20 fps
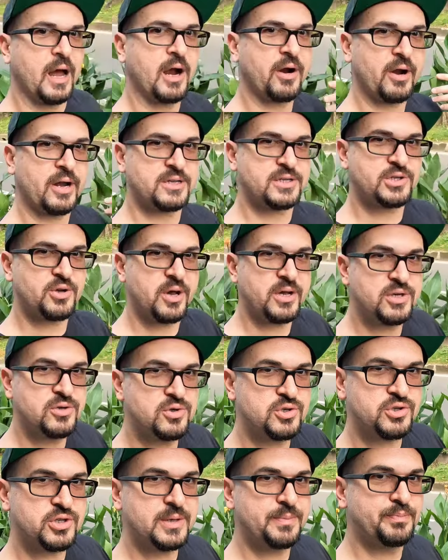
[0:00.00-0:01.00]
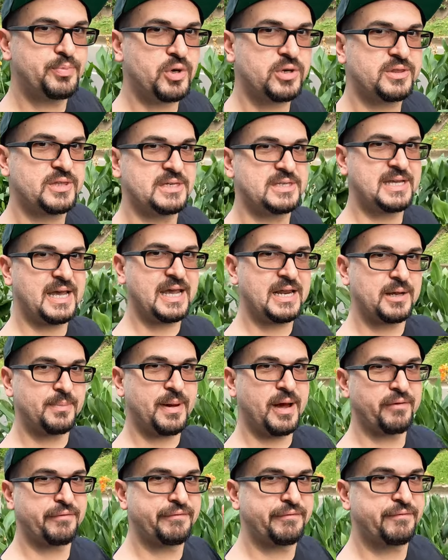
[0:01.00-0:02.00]
All right, so I usually book the date
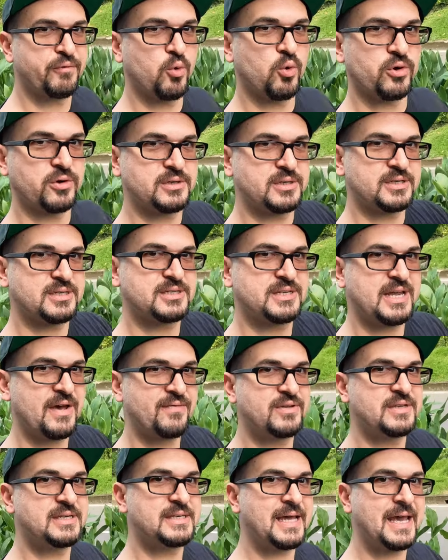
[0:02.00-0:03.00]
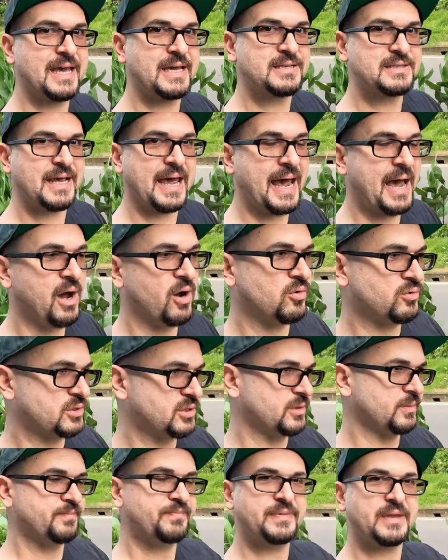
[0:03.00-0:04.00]
about four to seven days
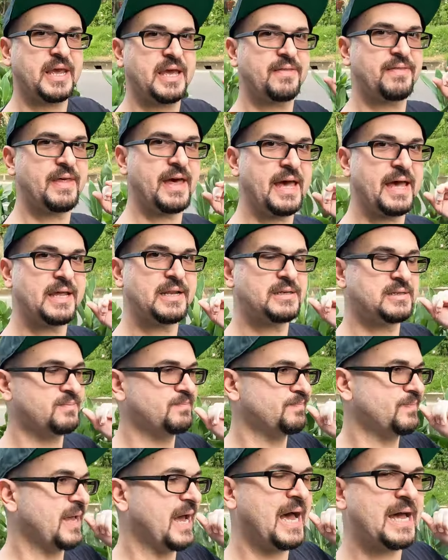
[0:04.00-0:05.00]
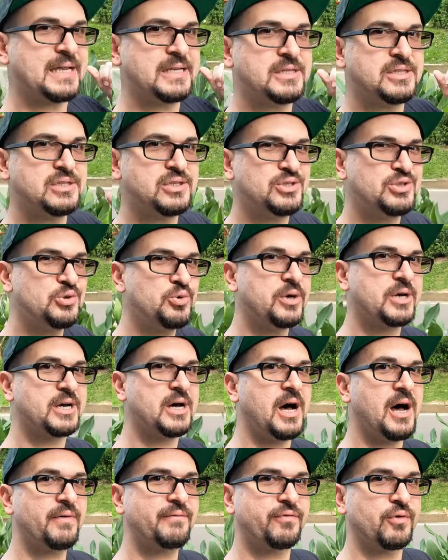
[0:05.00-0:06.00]
out, and then I do a
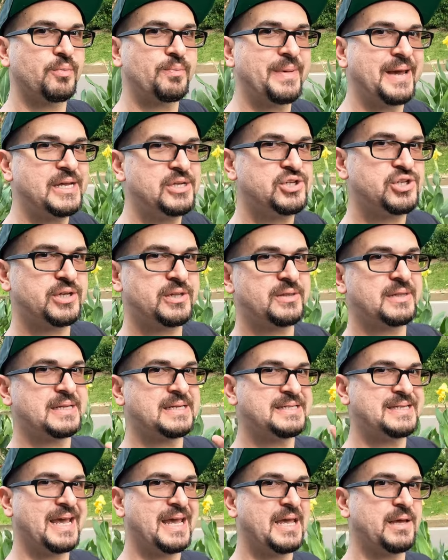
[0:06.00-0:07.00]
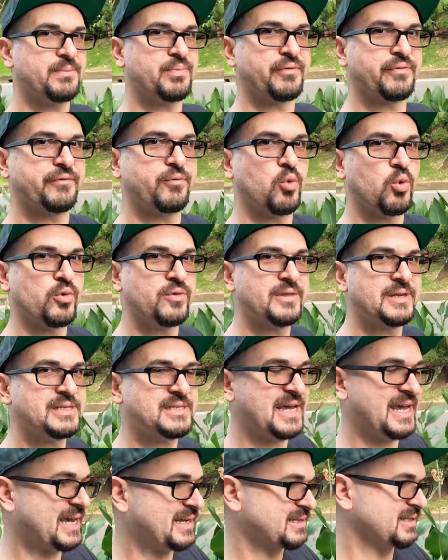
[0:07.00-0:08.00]
confirmation the day before the
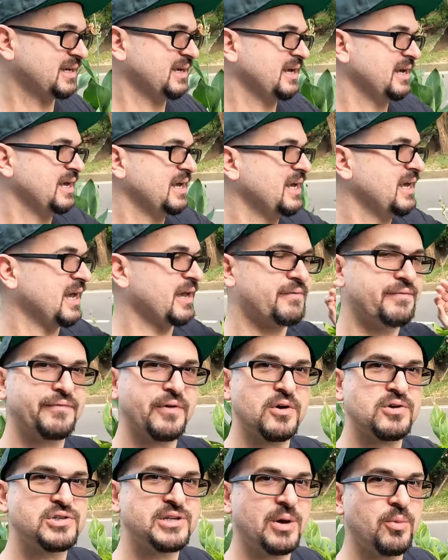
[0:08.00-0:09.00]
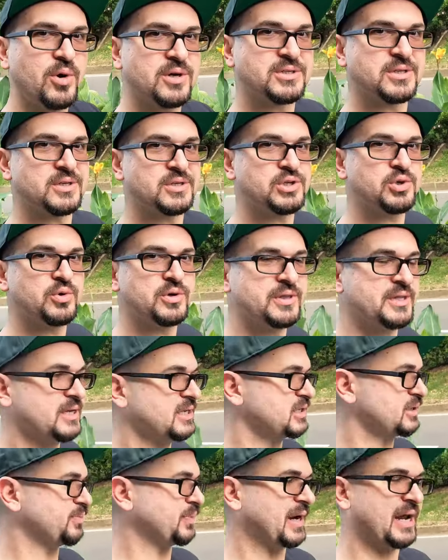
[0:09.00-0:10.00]
date. At first I wasn't doing
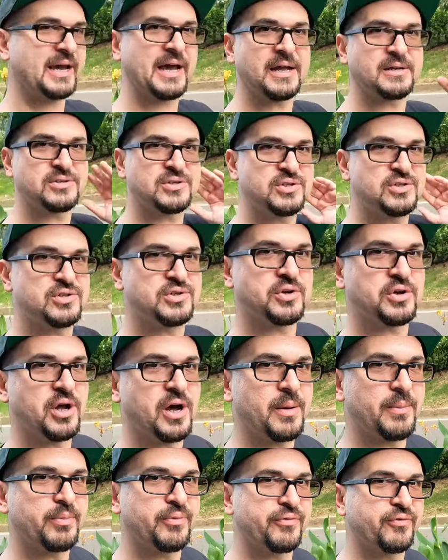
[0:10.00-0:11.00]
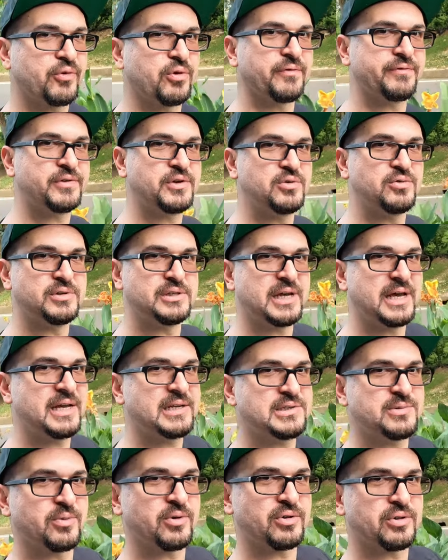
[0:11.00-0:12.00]
this, but I got stood up for a few
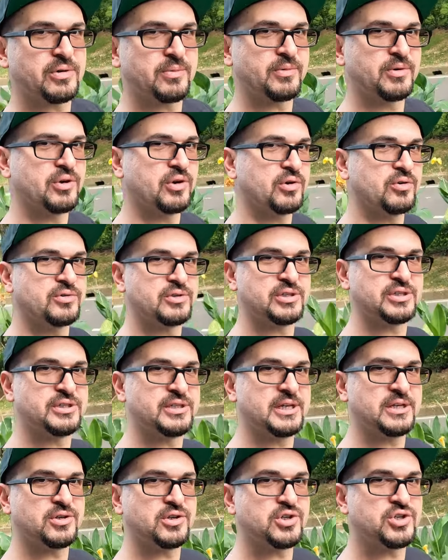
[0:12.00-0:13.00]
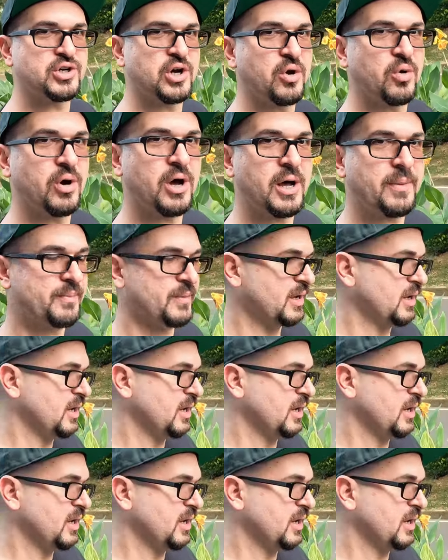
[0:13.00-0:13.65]
dates where the girl just didn't show up.